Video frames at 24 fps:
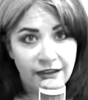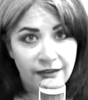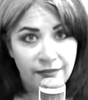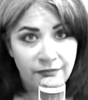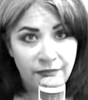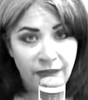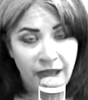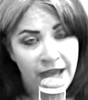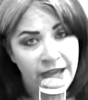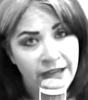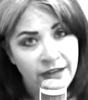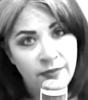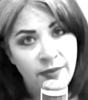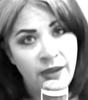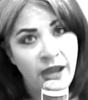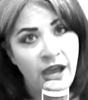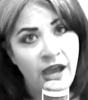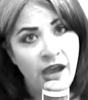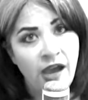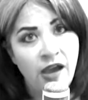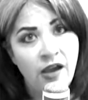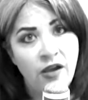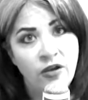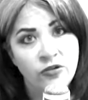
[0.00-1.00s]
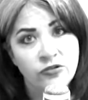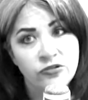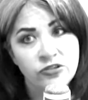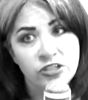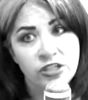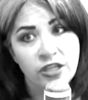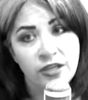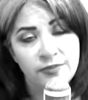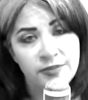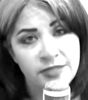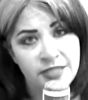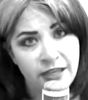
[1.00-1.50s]
mad about,
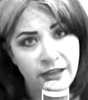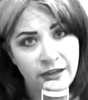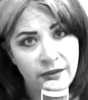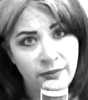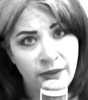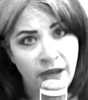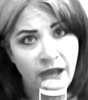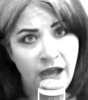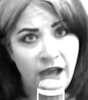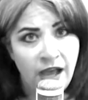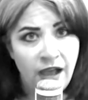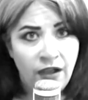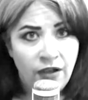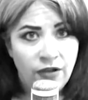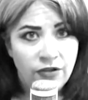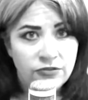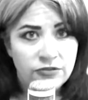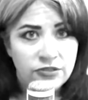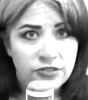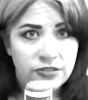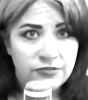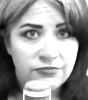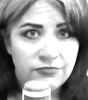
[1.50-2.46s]
upset about,